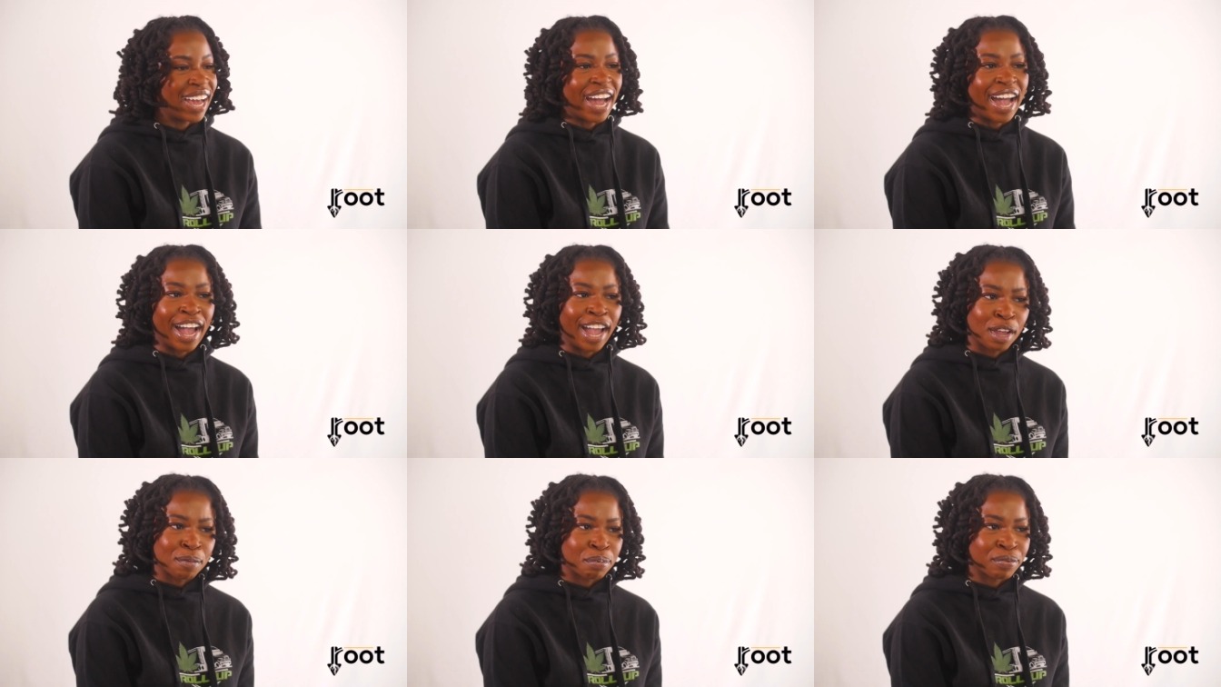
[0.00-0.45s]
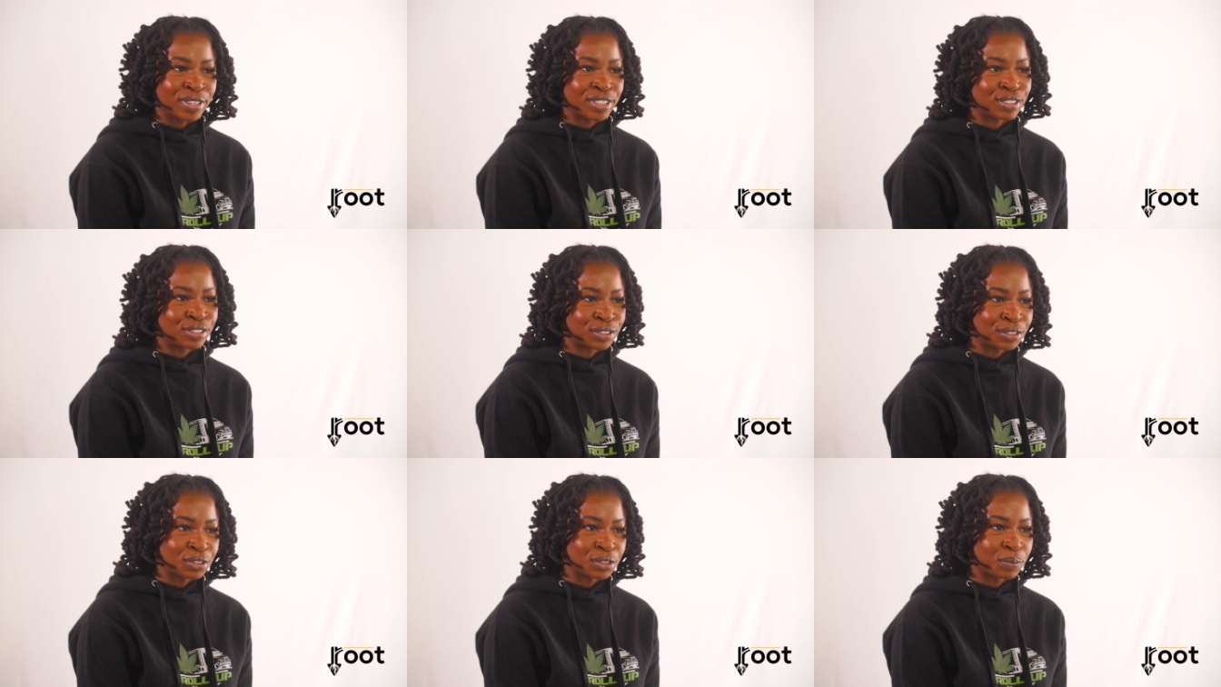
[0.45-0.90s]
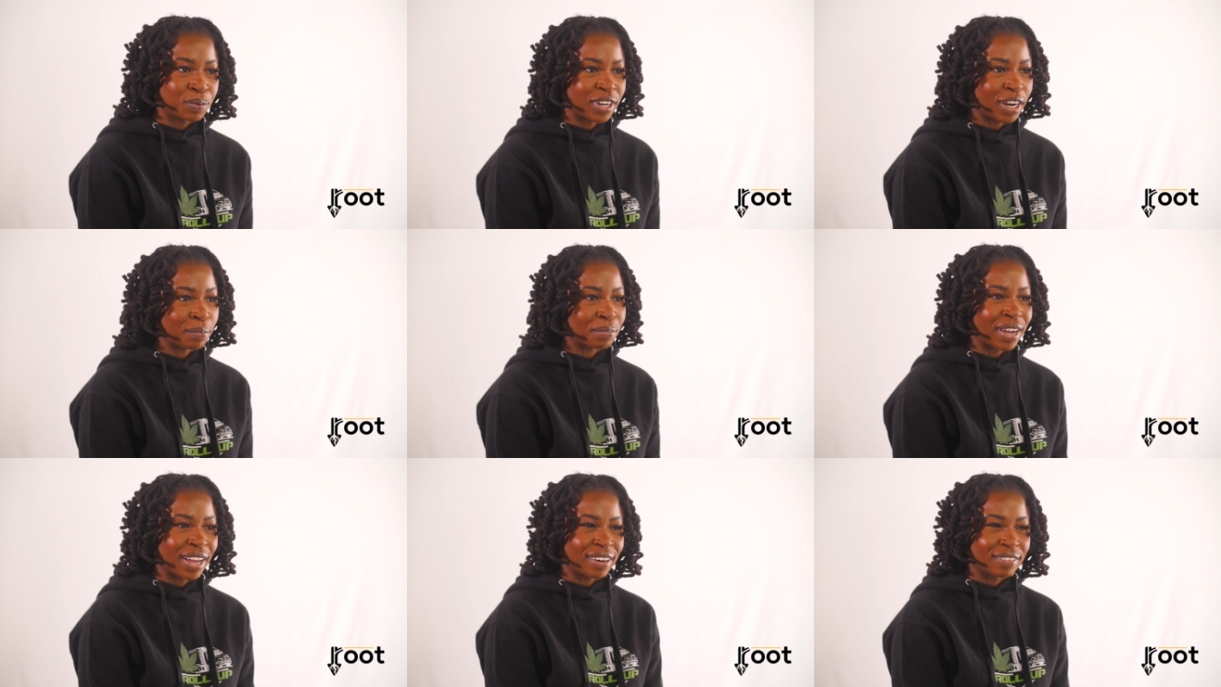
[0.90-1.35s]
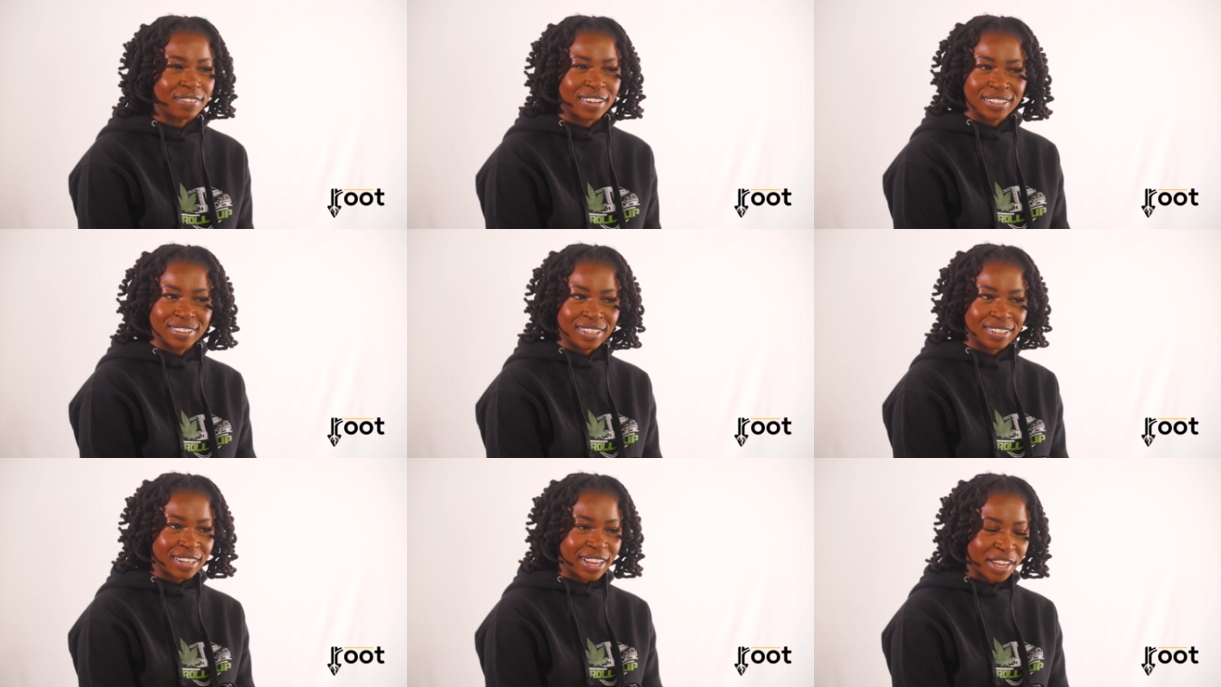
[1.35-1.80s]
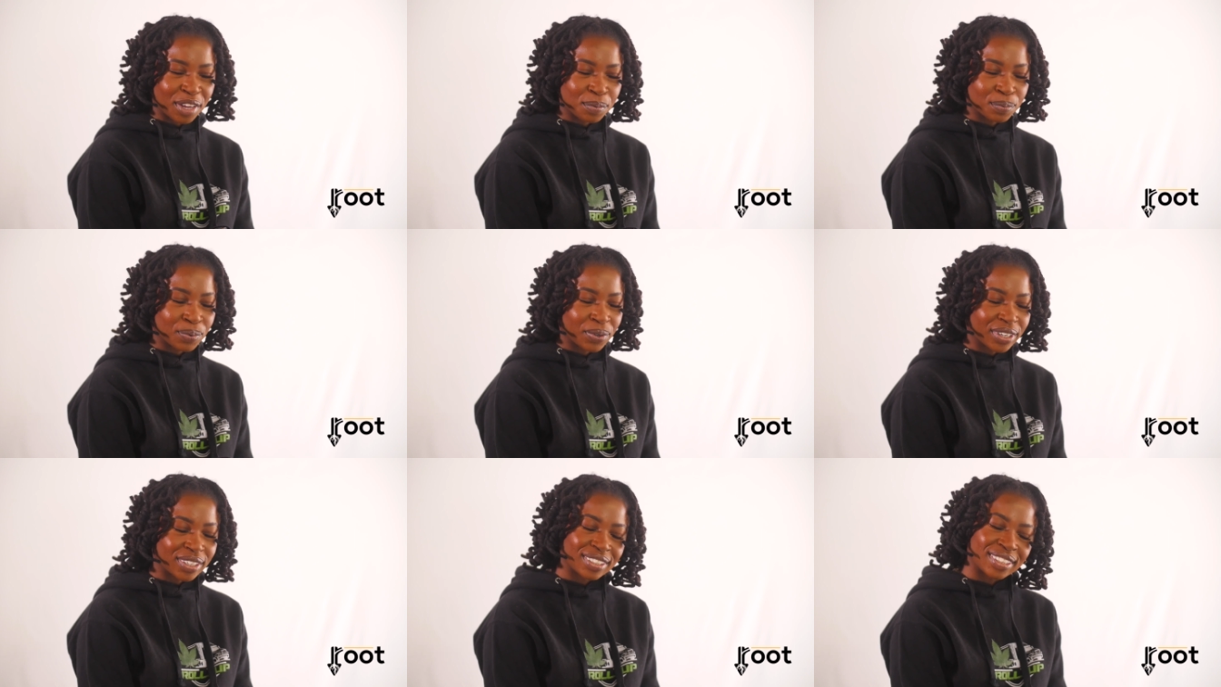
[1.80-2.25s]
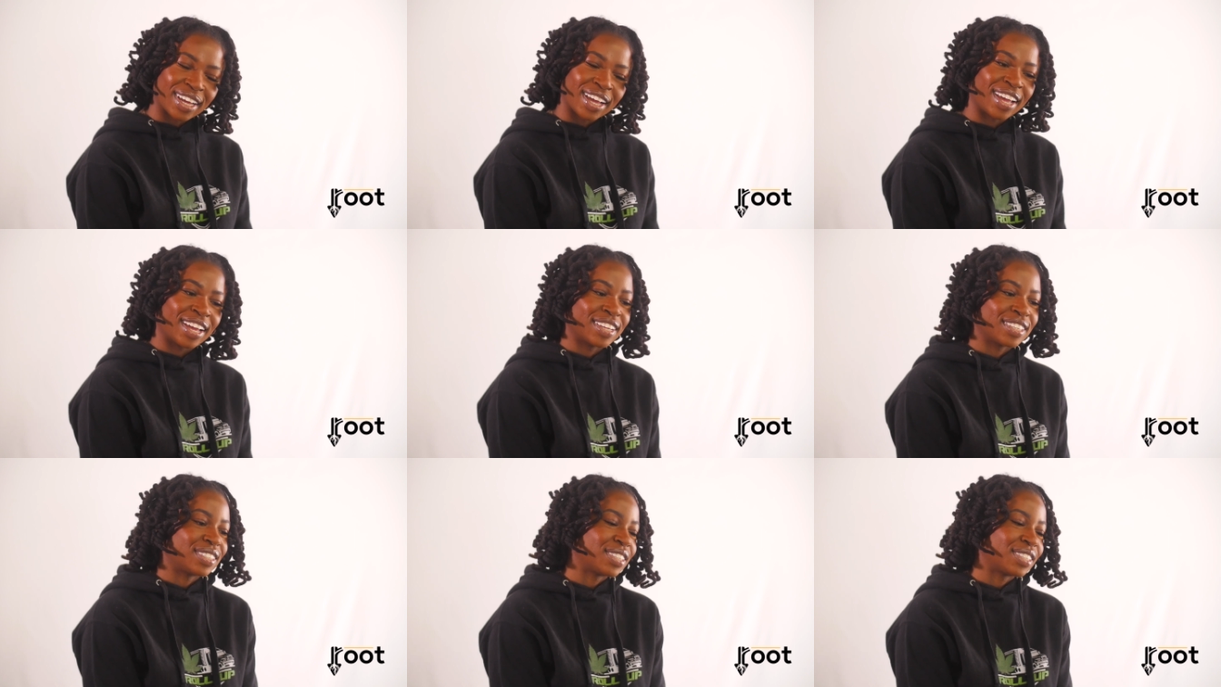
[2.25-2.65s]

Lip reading: hybrid too, when I'm kind of like the light work day.